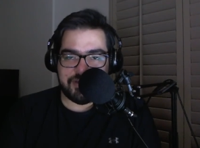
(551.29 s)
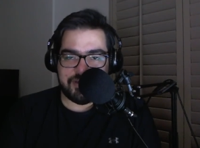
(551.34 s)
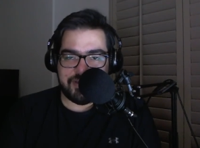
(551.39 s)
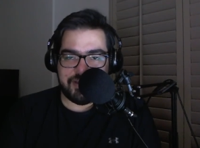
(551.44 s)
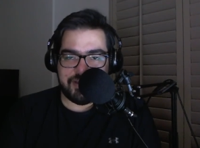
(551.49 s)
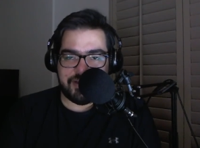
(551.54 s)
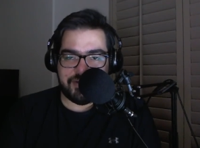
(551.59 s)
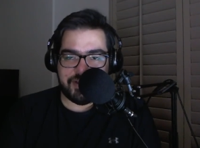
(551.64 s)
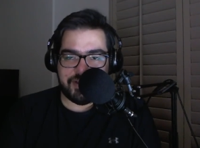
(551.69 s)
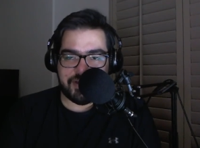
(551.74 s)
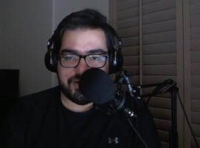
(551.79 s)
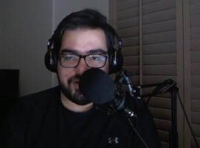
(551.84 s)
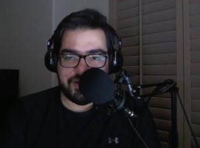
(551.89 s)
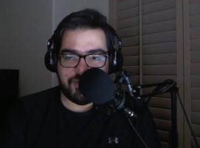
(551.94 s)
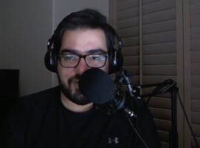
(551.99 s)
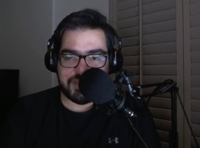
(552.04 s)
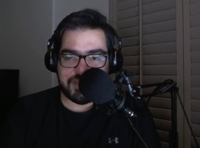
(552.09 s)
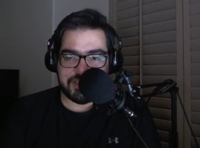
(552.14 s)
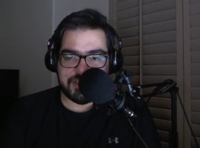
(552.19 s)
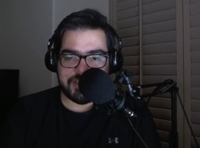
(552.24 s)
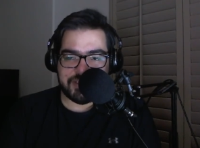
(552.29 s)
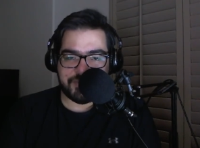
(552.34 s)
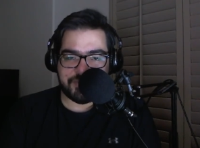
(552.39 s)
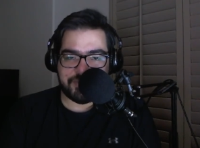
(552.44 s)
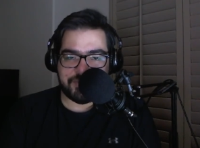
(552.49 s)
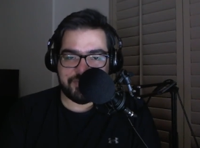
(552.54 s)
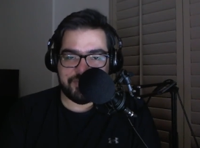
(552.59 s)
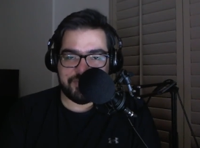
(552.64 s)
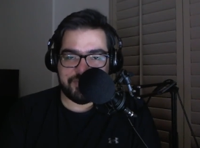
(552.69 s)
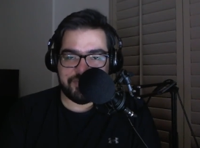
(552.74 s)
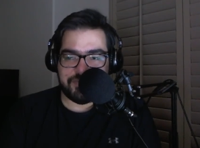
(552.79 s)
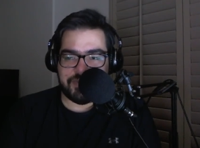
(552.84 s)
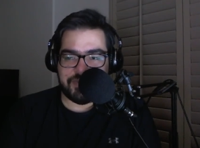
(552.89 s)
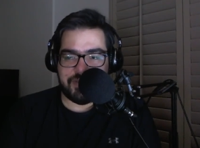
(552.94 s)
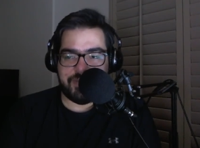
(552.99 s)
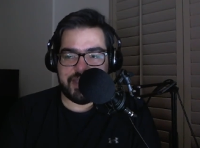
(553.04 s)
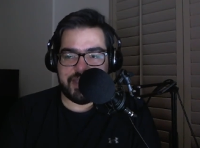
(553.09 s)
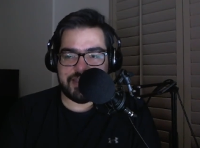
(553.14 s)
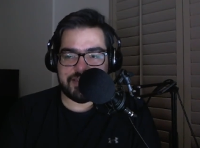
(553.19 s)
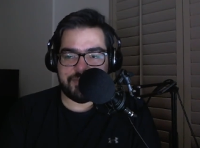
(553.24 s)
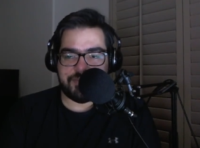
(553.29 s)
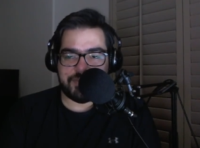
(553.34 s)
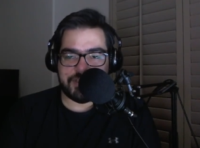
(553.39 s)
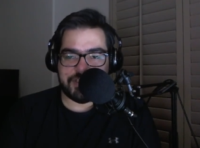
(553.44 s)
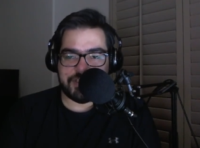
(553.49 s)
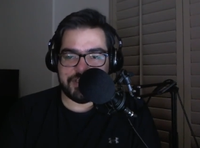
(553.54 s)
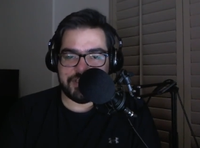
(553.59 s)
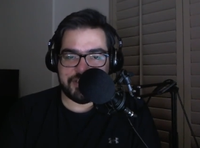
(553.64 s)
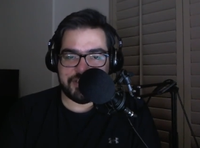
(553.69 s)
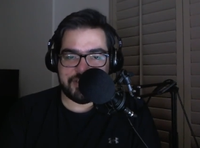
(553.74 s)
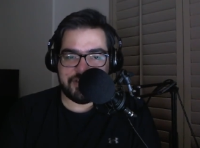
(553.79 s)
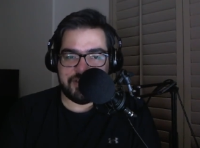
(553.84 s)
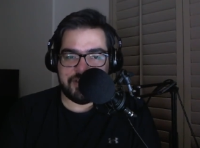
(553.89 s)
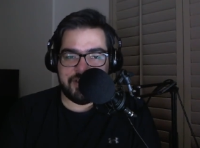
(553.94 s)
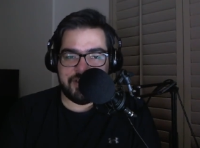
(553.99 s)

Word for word: You know, here I was in this amazing position.